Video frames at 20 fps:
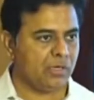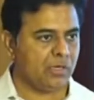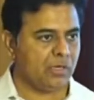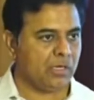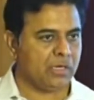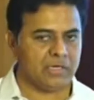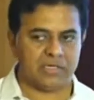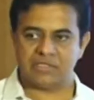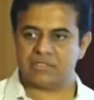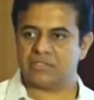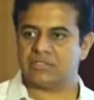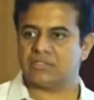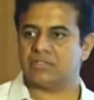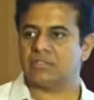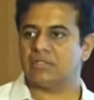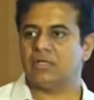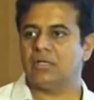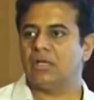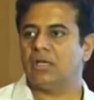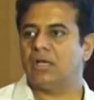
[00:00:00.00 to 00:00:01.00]
It is
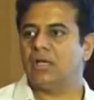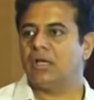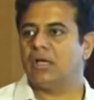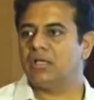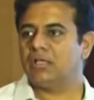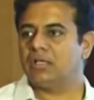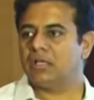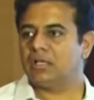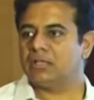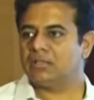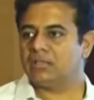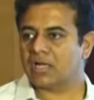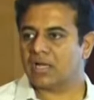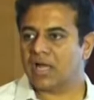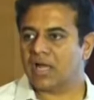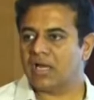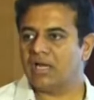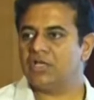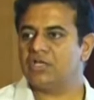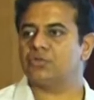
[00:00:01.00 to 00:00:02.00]
the
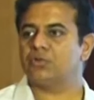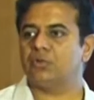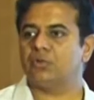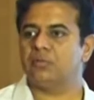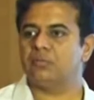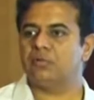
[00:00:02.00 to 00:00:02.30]
Kaleshwaram